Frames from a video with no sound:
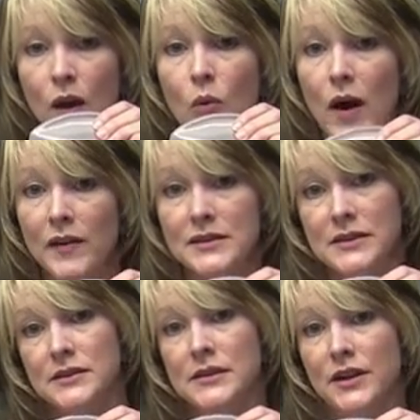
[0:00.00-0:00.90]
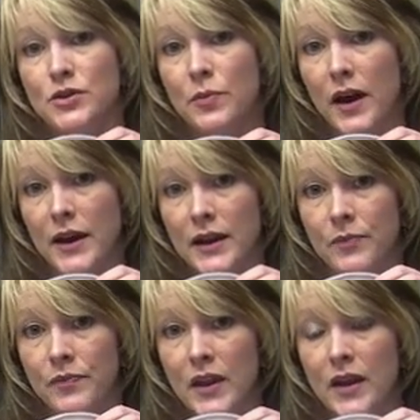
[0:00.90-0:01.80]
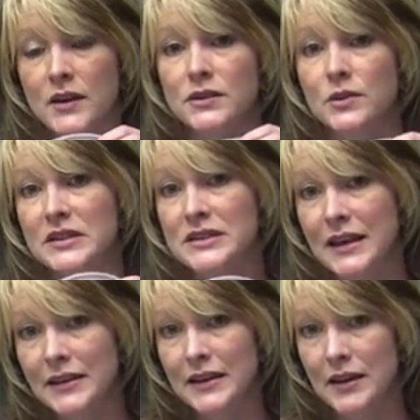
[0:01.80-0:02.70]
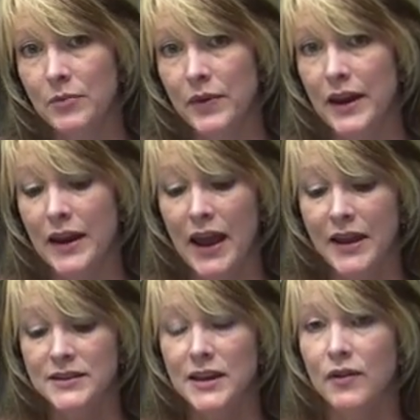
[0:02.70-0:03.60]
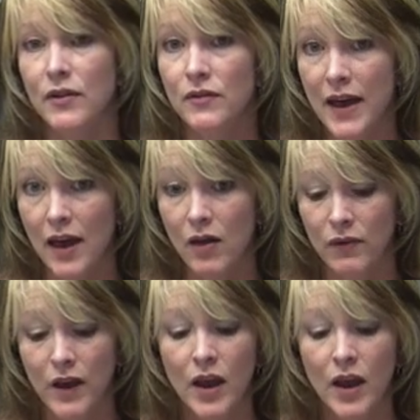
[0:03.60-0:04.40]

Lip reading: while it's inside your body. So a saline implant has to have a valve.